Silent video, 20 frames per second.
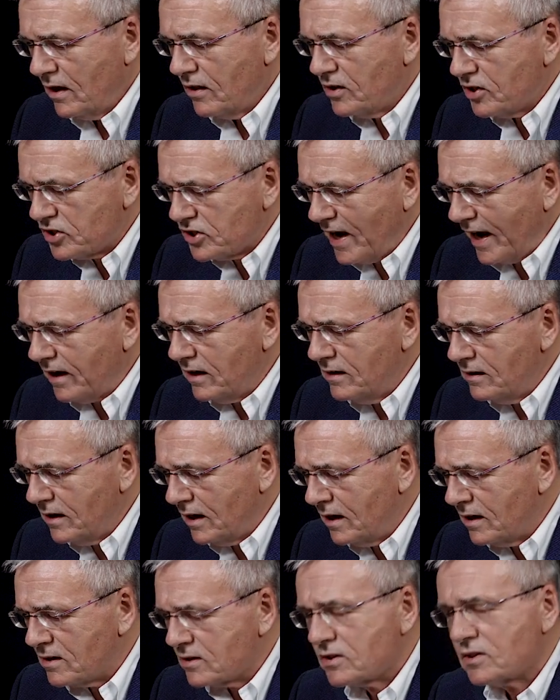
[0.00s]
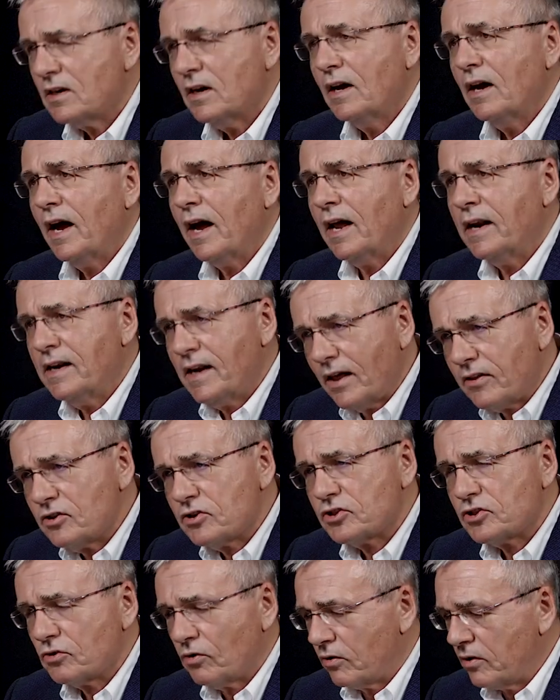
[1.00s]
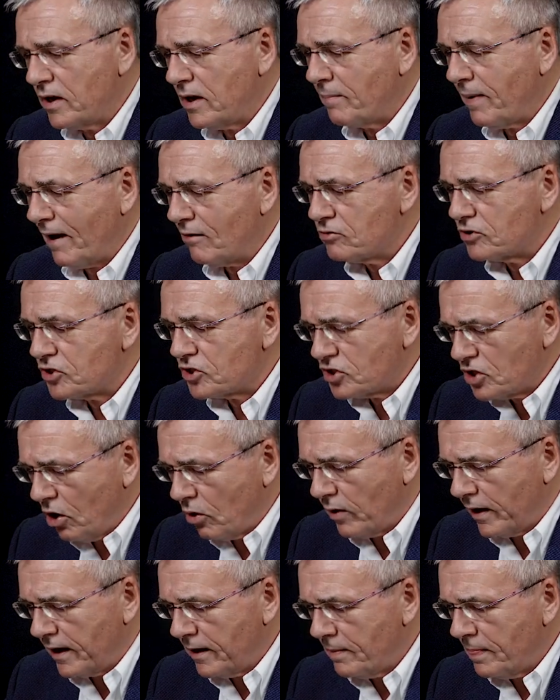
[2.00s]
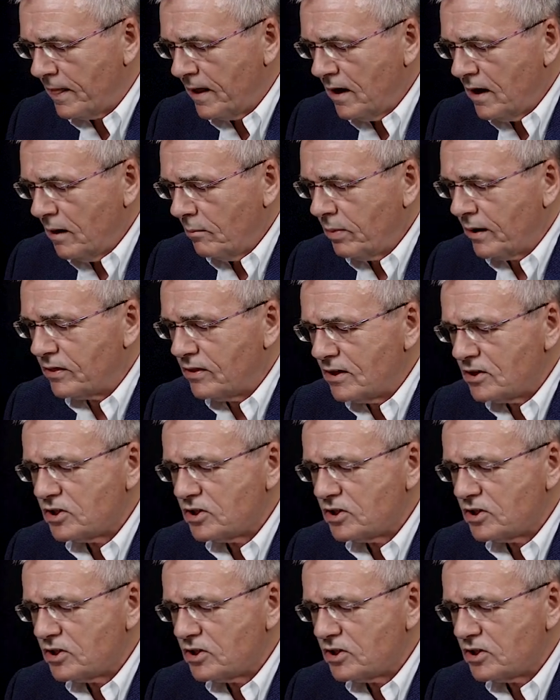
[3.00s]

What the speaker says: The second is another story about sowing, but